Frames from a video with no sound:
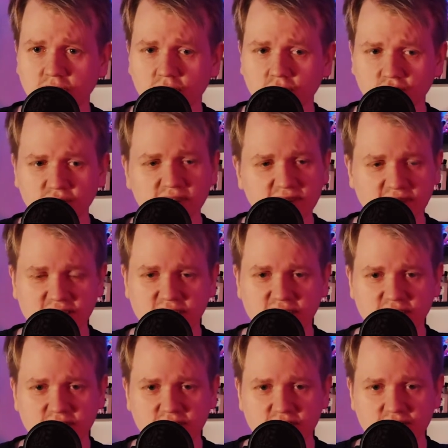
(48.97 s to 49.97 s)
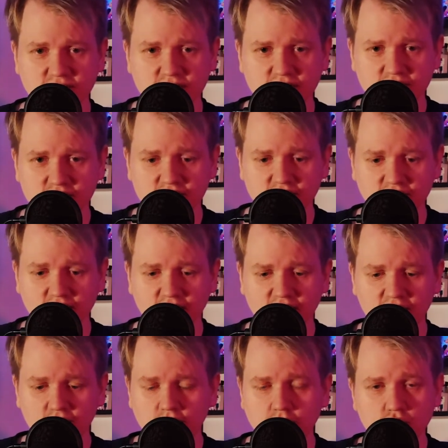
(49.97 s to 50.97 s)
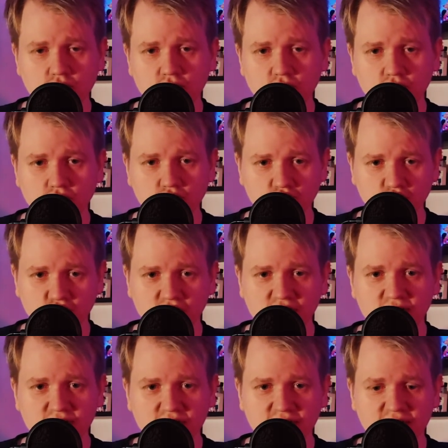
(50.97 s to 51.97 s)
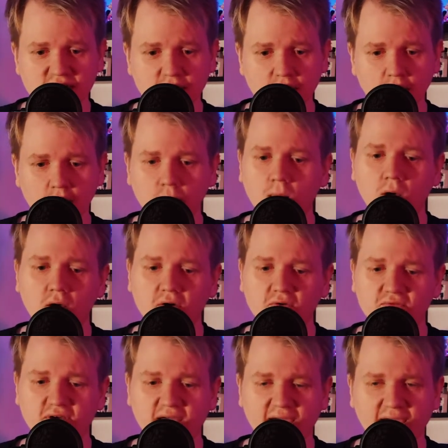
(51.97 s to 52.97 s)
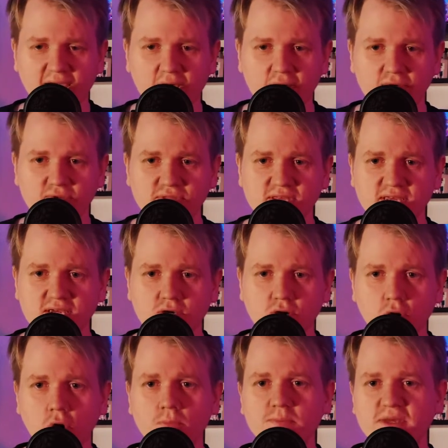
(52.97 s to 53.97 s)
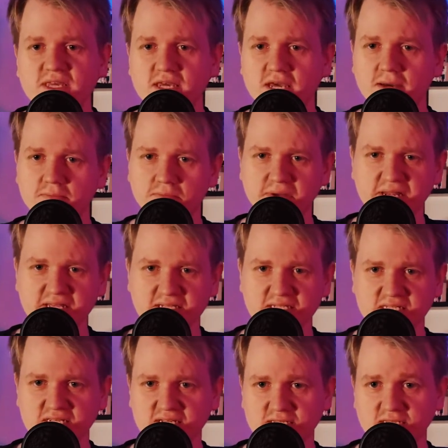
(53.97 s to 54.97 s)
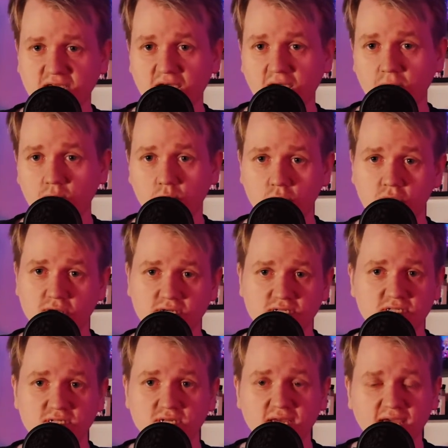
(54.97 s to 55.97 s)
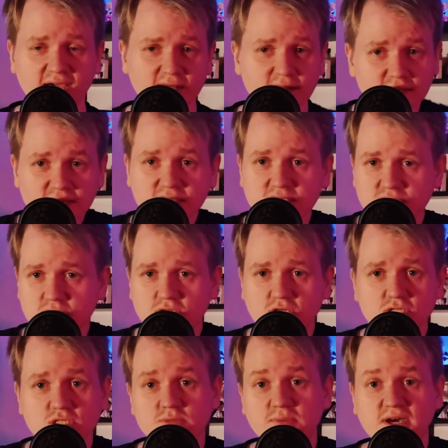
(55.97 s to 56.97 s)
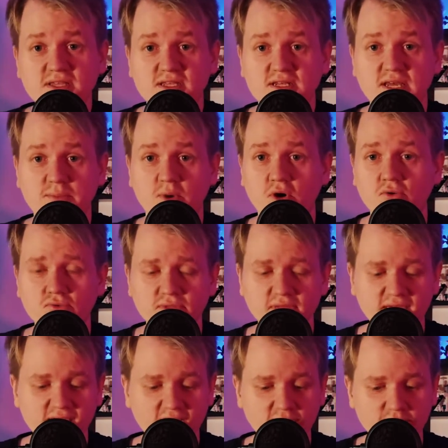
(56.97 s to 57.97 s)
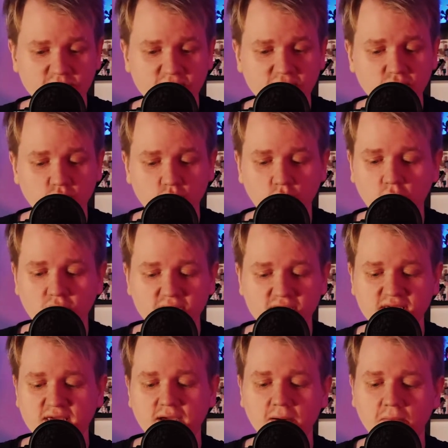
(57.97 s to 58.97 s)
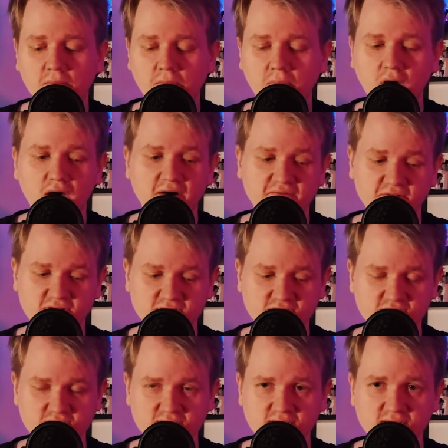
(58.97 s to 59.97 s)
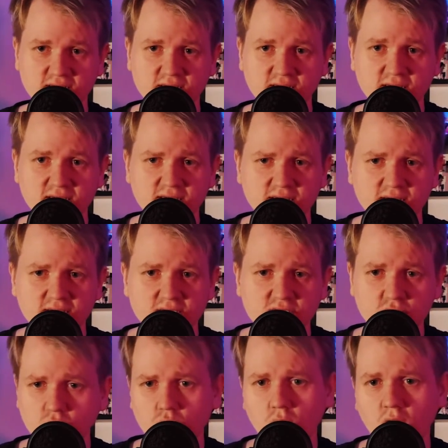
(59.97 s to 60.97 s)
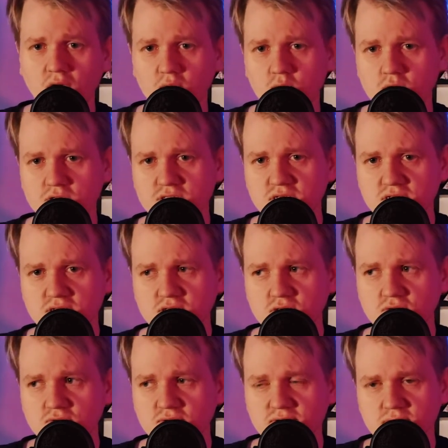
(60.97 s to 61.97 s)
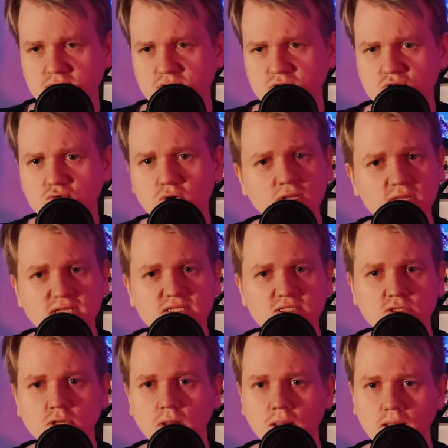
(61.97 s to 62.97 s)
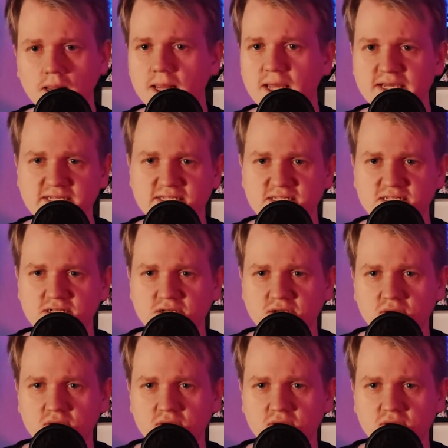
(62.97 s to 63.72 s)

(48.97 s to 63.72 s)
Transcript: with this, I also really love how the copy abilities have worked. At least judging by the demo, they have been working marvelously. So I wanted to do a little list